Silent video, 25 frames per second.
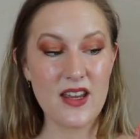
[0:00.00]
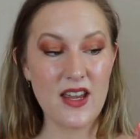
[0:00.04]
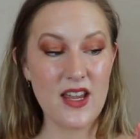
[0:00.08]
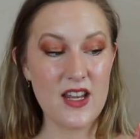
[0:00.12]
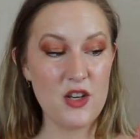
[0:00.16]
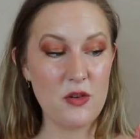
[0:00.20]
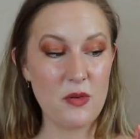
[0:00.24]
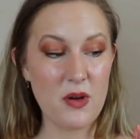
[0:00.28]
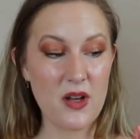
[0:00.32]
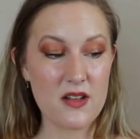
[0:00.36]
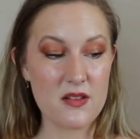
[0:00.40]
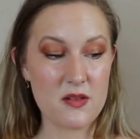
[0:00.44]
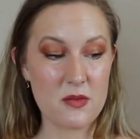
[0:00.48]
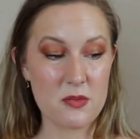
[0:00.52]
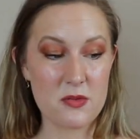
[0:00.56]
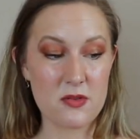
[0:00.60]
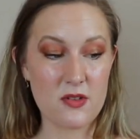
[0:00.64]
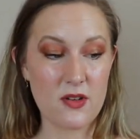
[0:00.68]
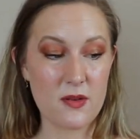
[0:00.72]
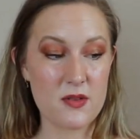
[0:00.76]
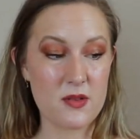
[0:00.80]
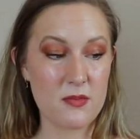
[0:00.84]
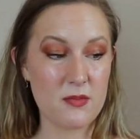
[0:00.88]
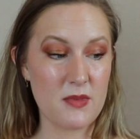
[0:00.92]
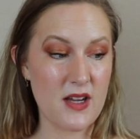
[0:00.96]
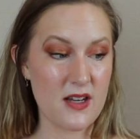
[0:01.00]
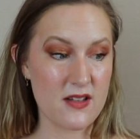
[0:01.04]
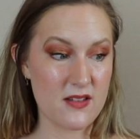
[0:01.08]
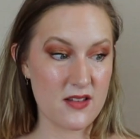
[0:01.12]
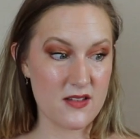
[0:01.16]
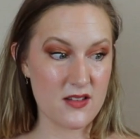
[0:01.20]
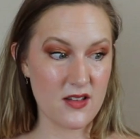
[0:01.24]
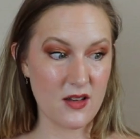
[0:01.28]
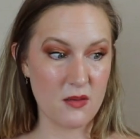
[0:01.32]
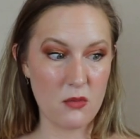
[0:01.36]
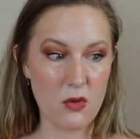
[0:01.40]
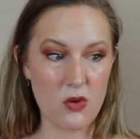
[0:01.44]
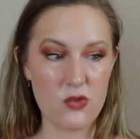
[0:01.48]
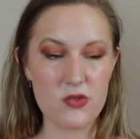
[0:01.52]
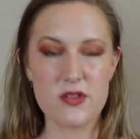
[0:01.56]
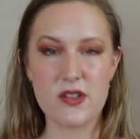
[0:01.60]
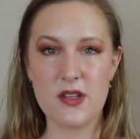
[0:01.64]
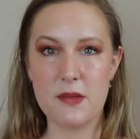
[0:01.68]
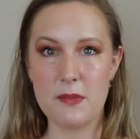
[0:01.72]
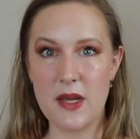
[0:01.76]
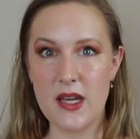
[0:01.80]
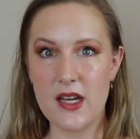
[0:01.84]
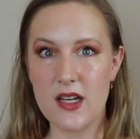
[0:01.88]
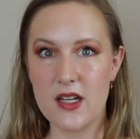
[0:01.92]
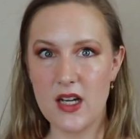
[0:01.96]
and you want a subscription box that's like
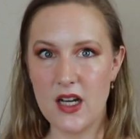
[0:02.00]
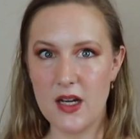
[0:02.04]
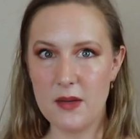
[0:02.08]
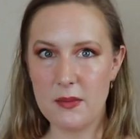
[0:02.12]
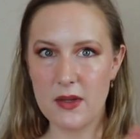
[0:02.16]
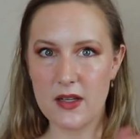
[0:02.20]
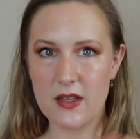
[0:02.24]
mostly makeup,